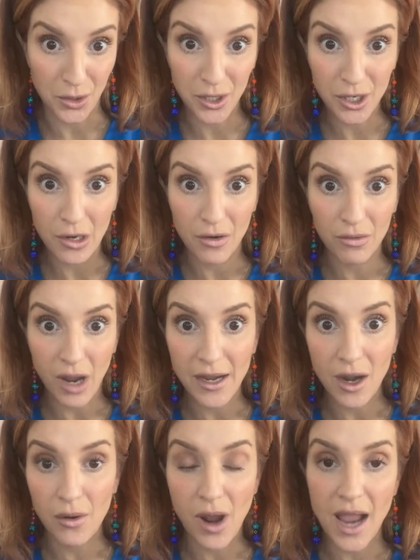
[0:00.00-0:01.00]
You know, I
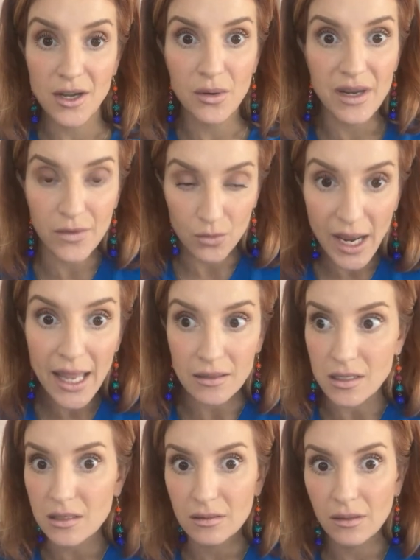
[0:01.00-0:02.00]
don't even
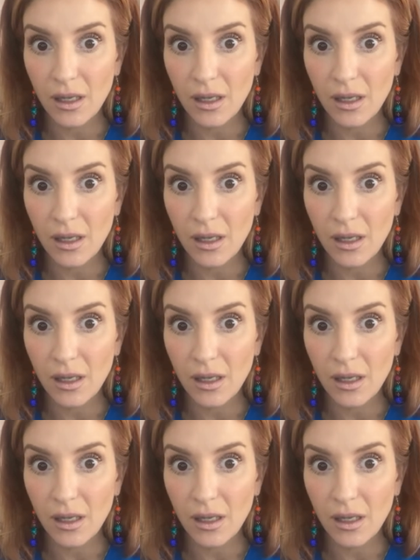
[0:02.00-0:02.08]
rent.